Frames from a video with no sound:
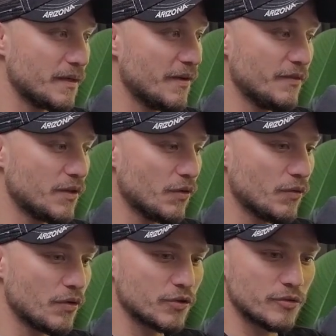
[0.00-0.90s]
Even though
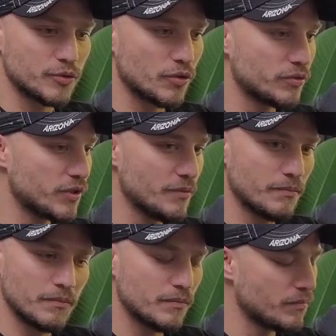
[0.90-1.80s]
long-term,
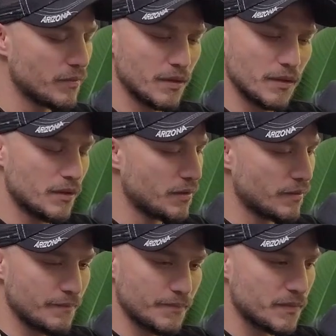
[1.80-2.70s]
short-term,
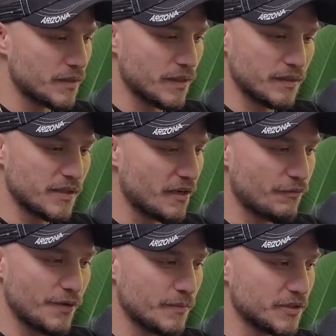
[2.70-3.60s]
the time
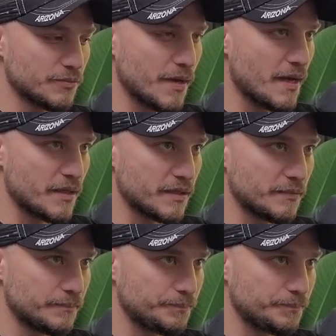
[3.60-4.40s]
frame doesn't matter.